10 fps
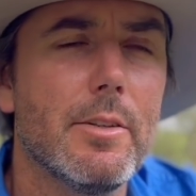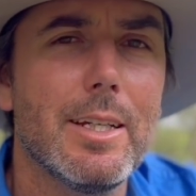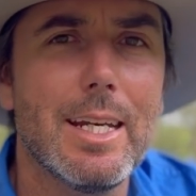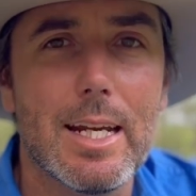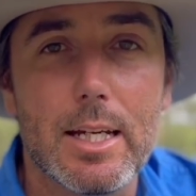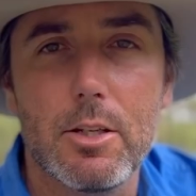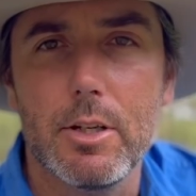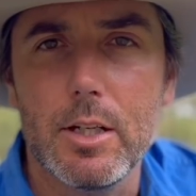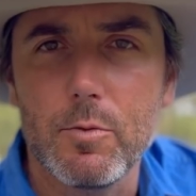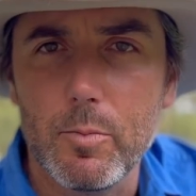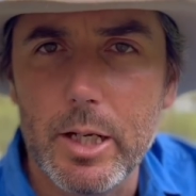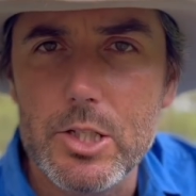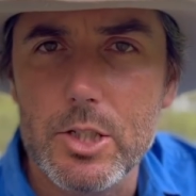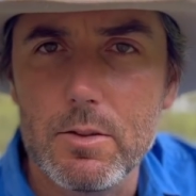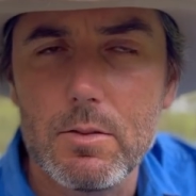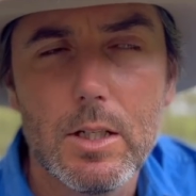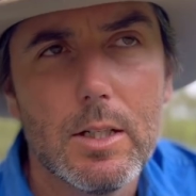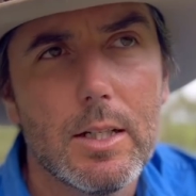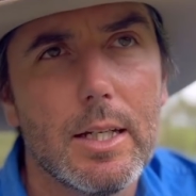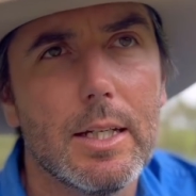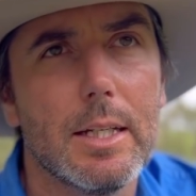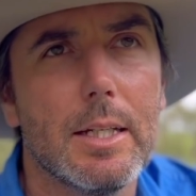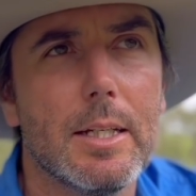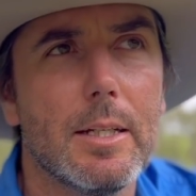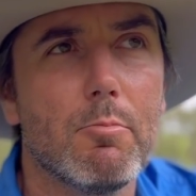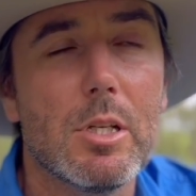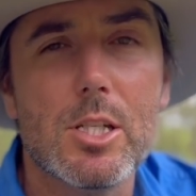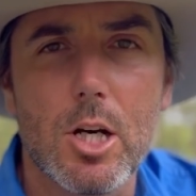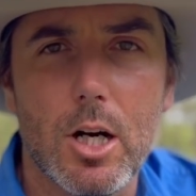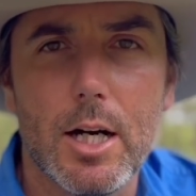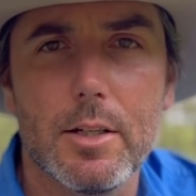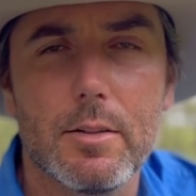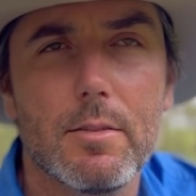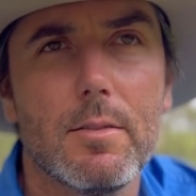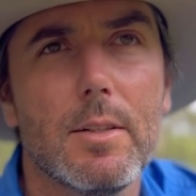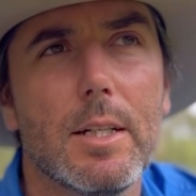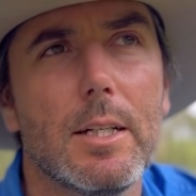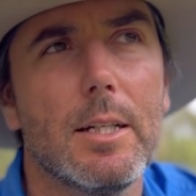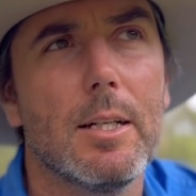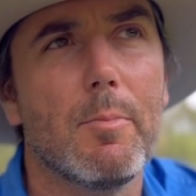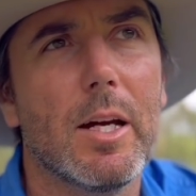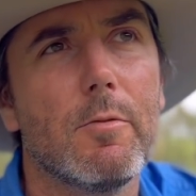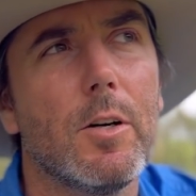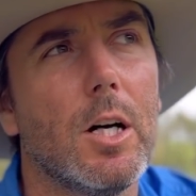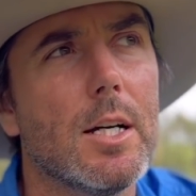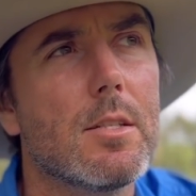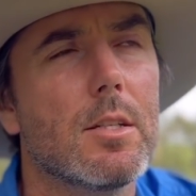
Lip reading: inaccurate information and misguided advice.